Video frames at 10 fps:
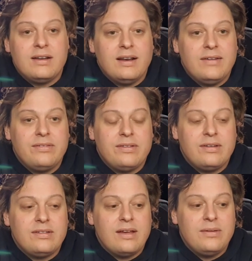lives,
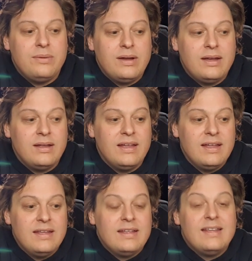so
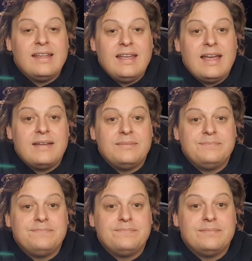yeah,
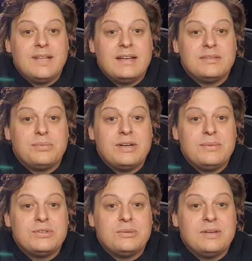that's pretty
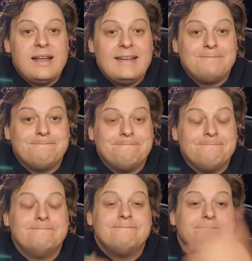much up to date.
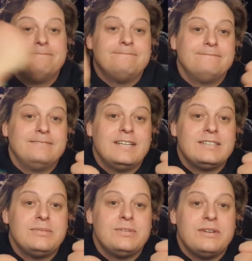Thanks
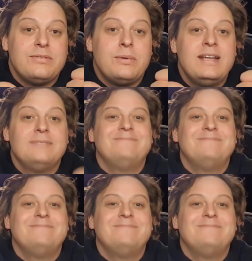so much, everybody.